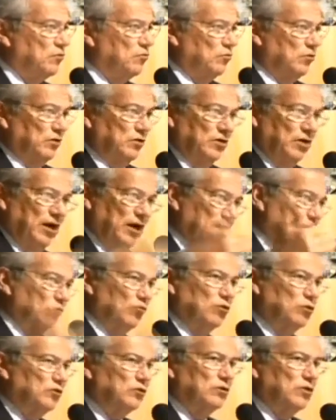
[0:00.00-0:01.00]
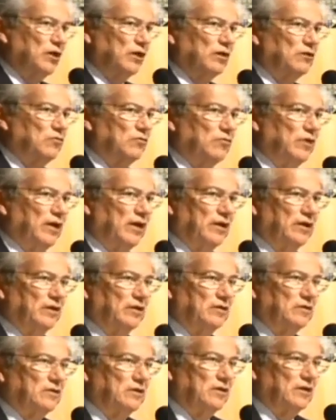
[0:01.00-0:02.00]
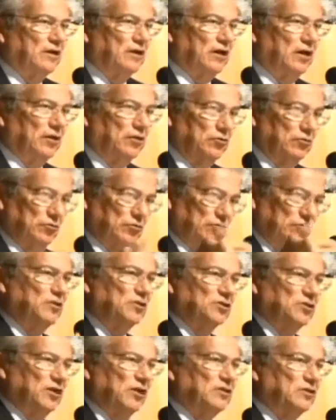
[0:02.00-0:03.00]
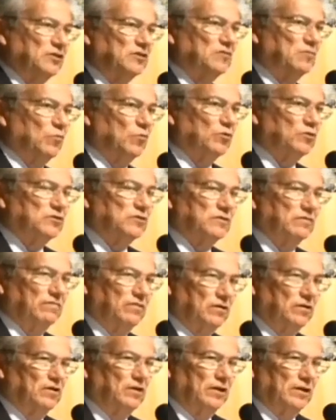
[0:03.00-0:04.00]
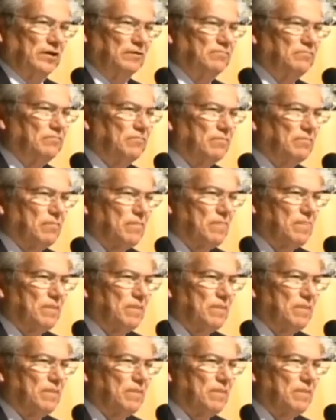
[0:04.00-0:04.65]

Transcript: you are not going to get credit and you'll be sentenced more severely.